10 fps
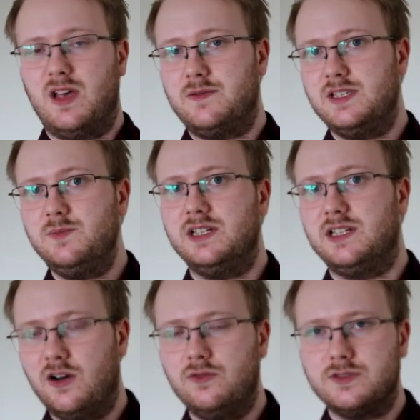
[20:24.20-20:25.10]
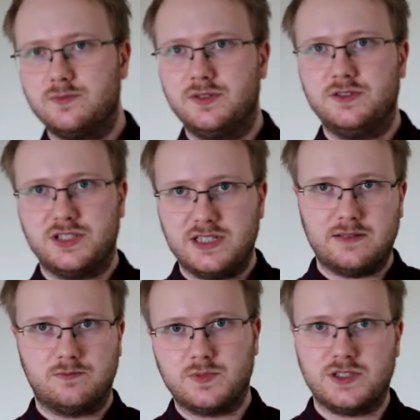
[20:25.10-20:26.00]
seemingly halt, but just
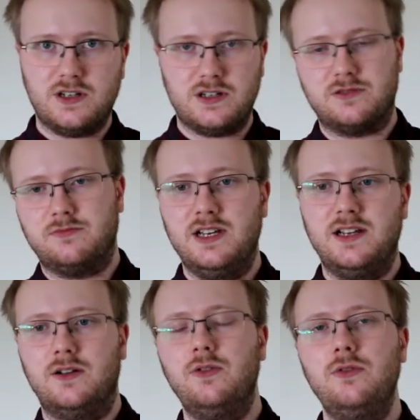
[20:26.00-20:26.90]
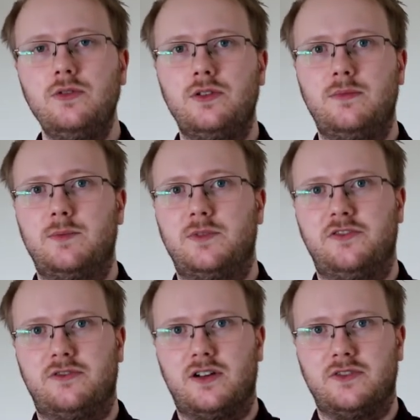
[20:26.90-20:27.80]
get stuck reading all the memory
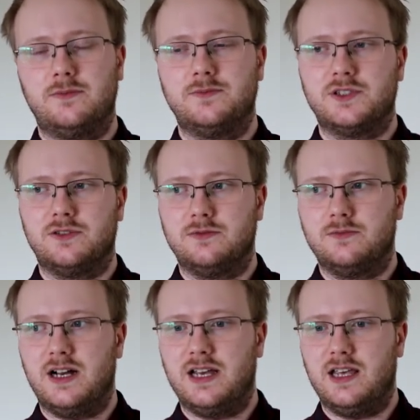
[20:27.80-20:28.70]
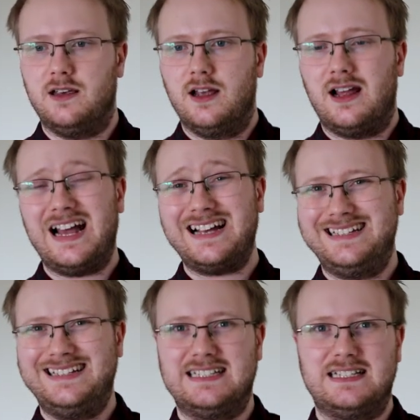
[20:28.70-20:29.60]
forever. So, i.e.
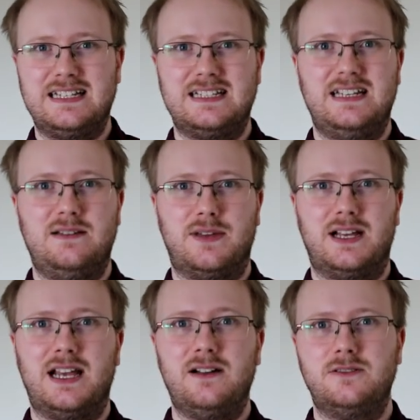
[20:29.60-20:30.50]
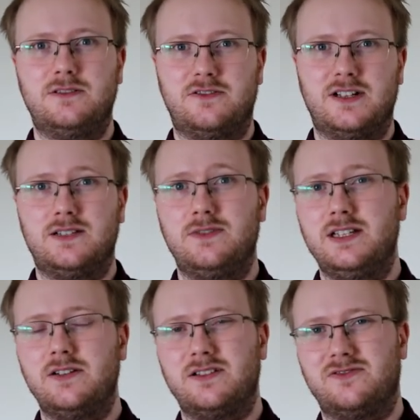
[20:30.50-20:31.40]
acting as a 16-bit counter, effectively
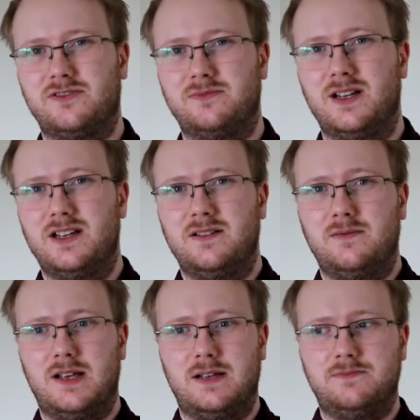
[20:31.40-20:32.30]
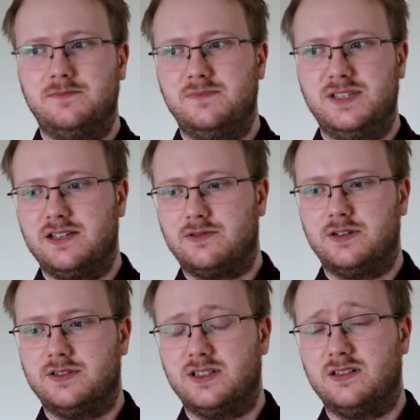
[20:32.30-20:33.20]
going from
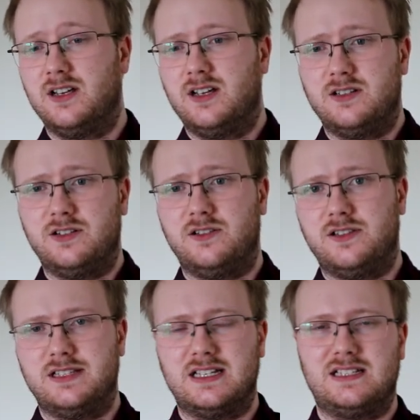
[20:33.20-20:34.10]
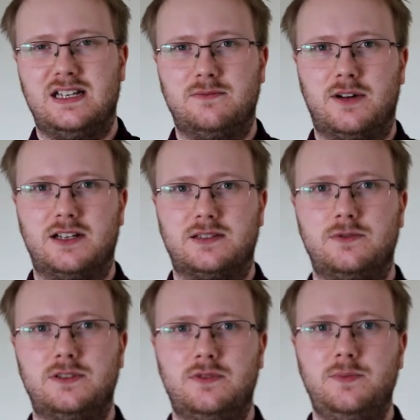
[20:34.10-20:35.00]
0 to 2 to the 16 minus
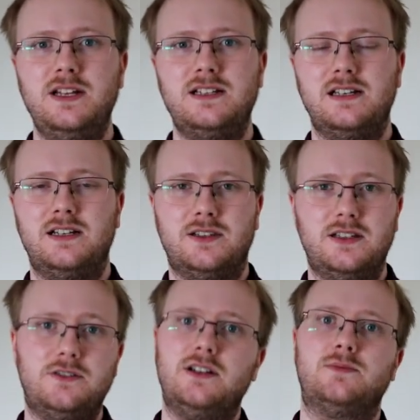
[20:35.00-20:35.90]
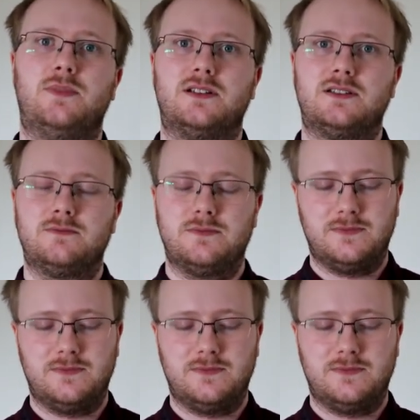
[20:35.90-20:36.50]
1 repeatedly on the address bus.